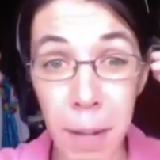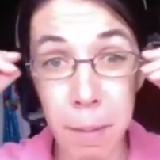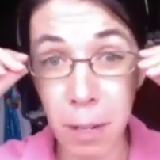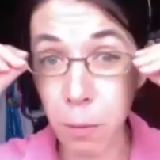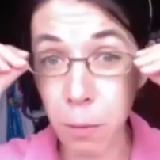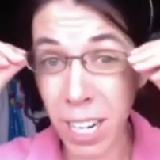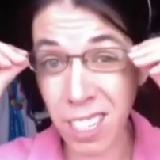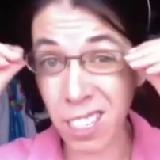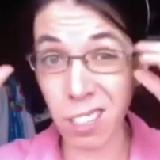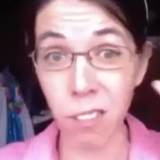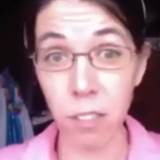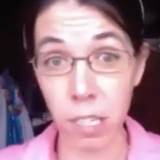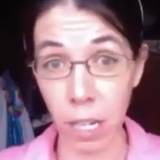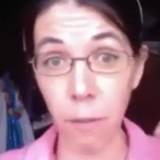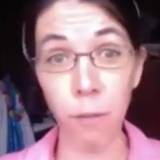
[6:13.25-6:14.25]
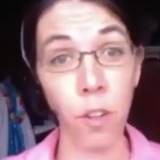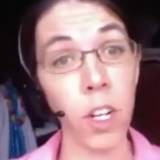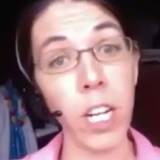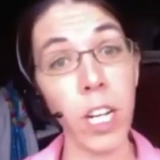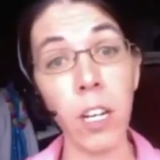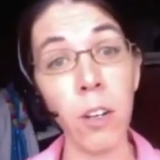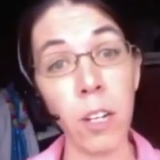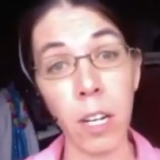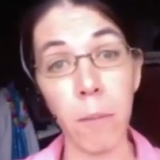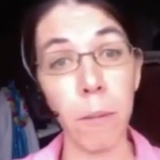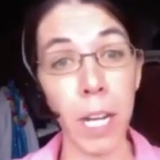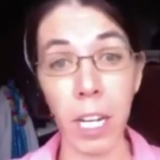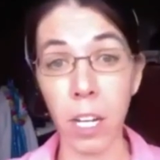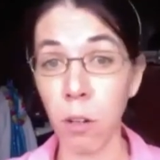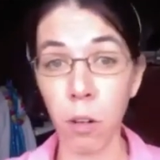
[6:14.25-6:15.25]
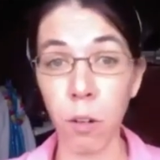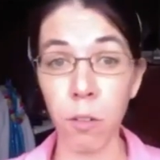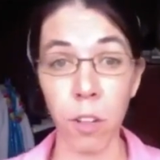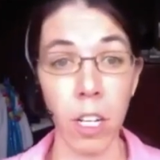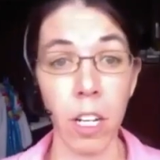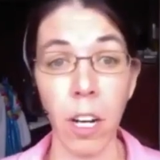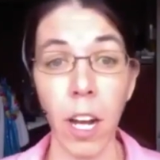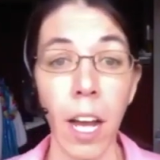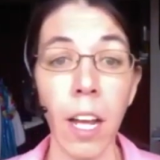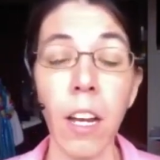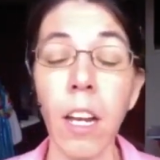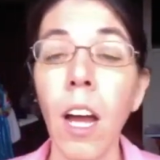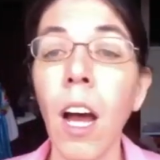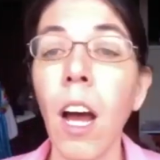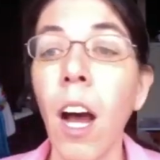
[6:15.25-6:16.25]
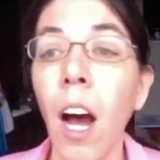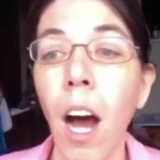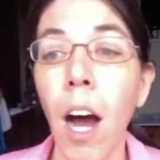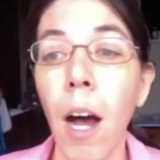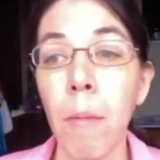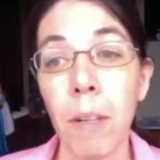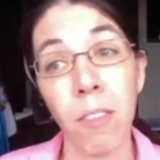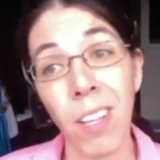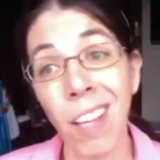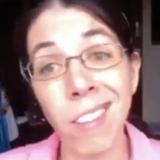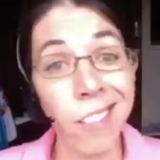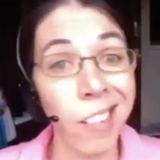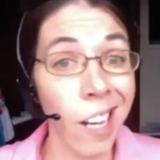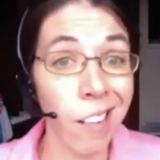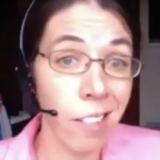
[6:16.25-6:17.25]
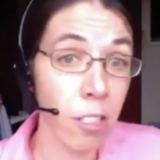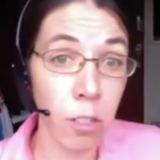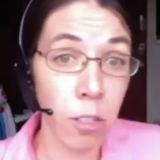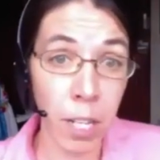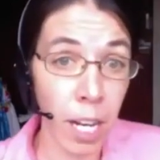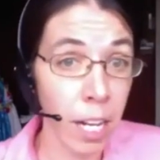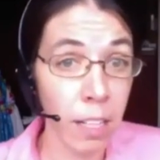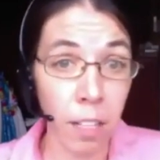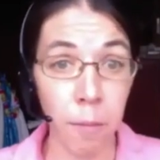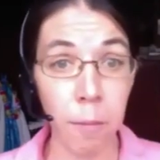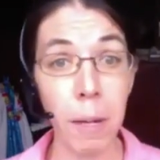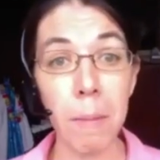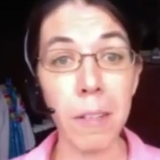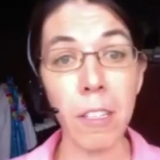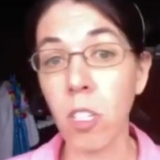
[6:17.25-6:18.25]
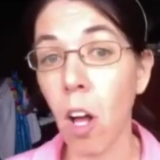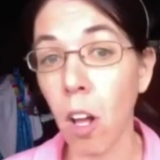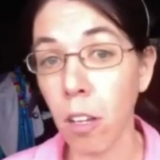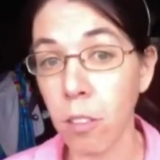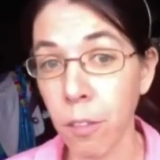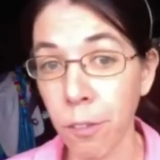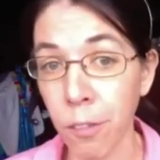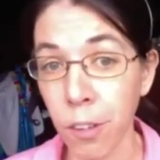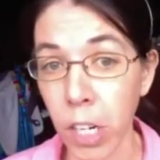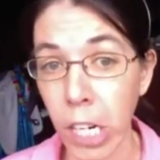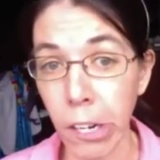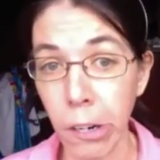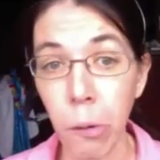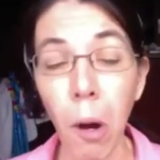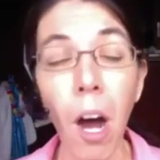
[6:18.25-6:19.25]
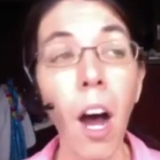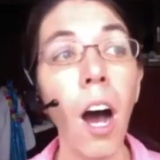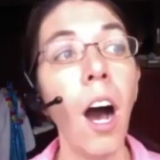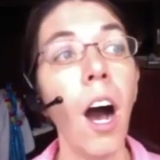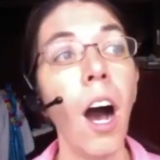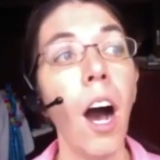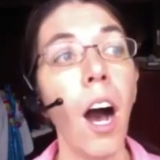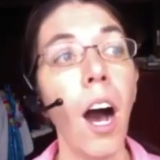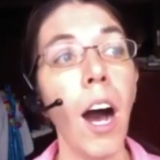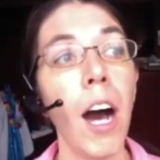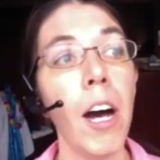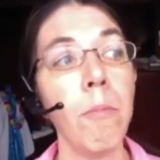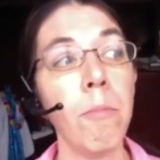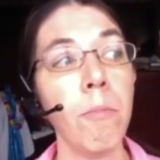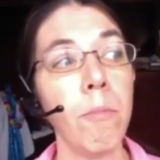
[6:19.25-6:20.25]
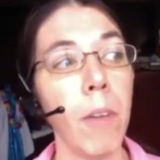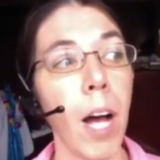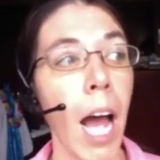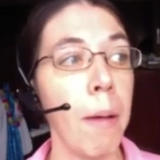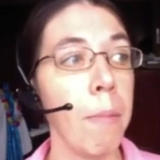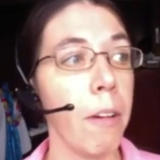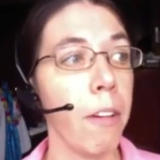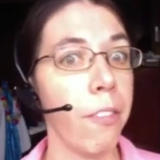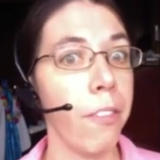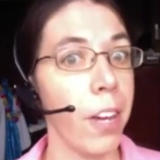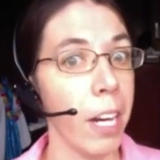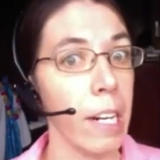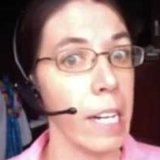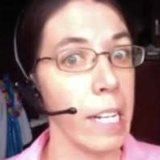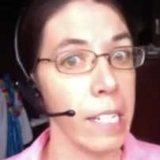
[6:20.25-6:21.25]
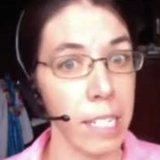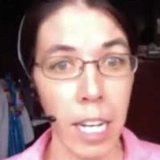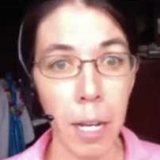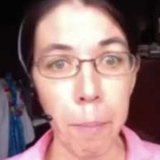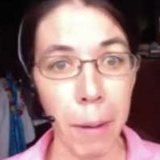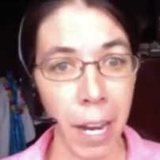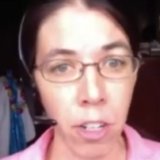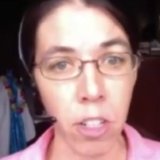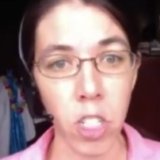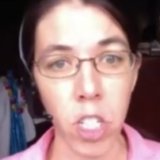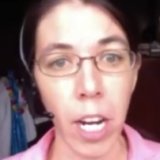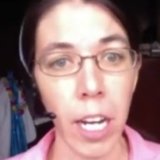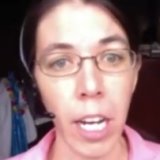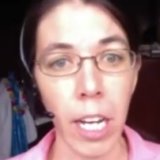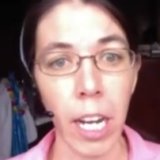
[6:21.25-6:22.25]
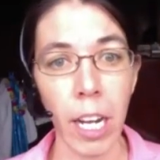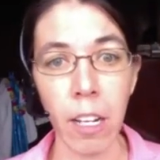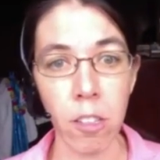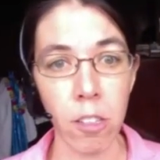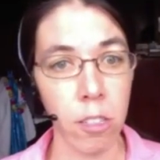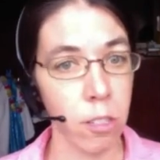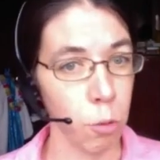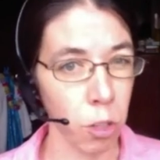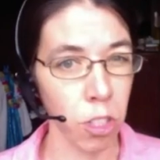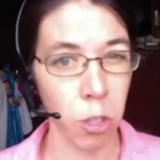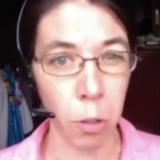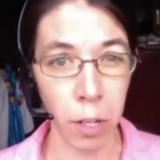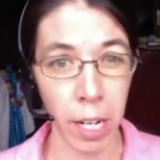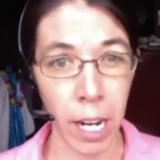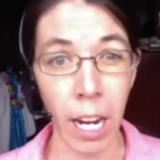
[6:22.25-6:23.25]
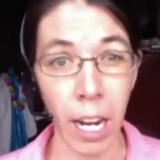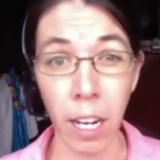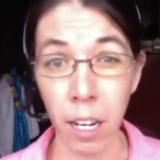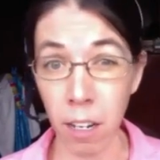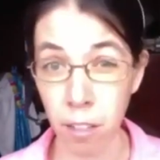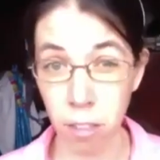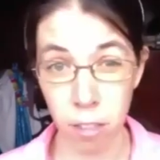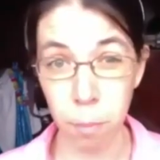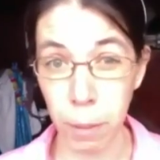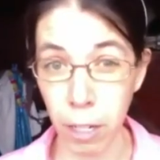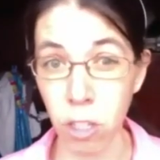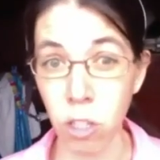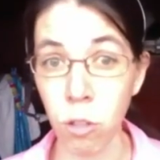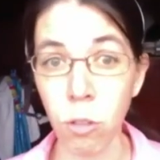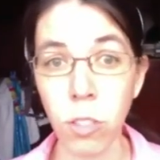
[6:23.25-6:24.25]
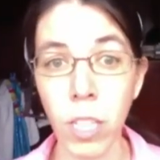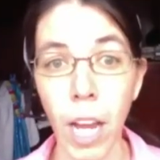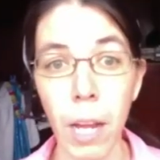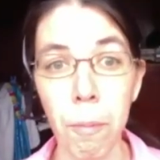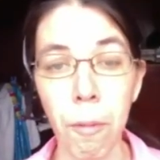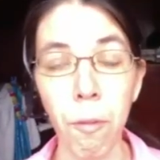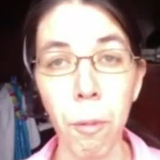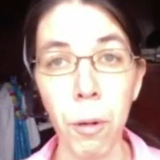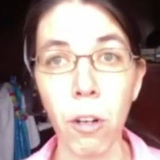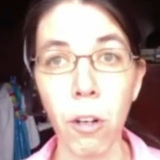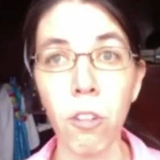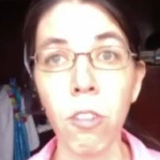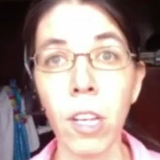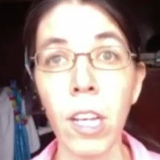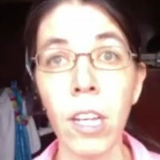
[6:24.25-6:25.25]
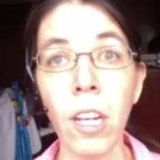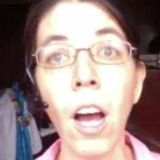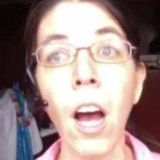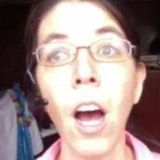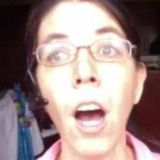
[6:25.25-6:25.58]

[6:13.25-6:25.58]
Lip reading: may be way too deep for you and it might go over your head. And if that's the case, that's okay. Then maybe this call isn't for you. I'm a very deep, energetic, and source-oriented and spiritual type of person.